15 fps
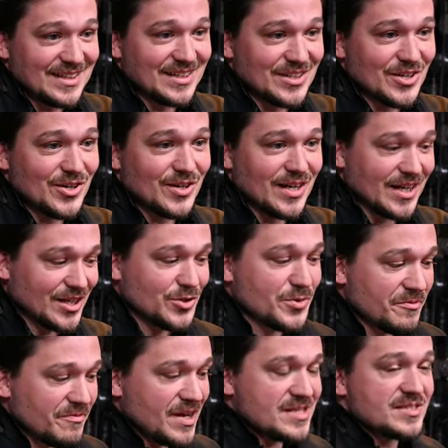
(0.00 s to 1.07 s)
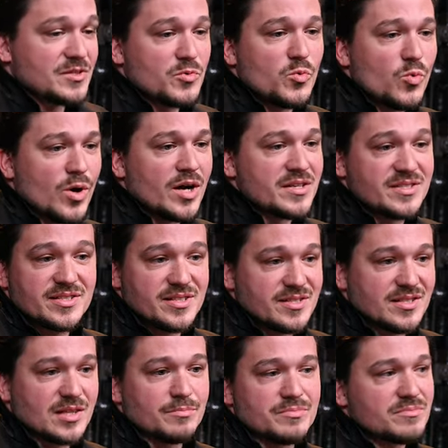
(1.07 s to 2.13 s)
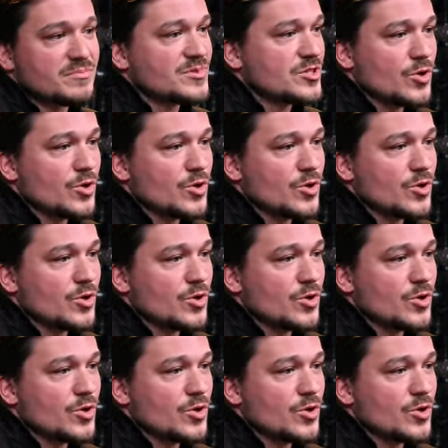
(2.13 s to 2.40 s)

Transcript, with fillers: You know, like you invest in one system,